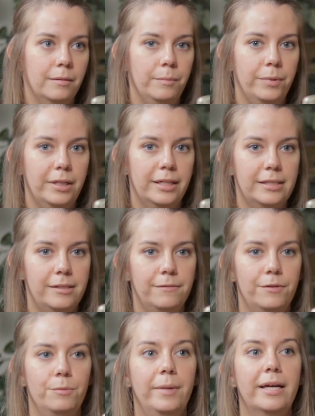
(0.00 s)
Because
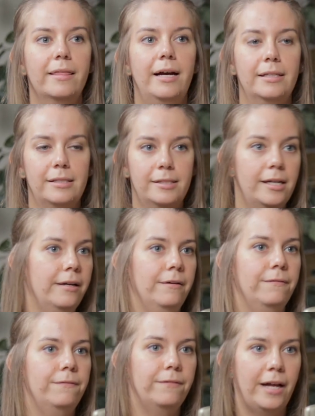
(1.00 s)
if you make that sudden
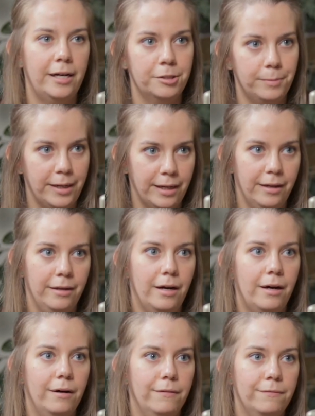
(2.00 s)
flash pan
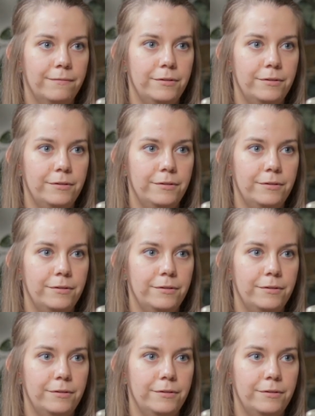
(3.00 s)
of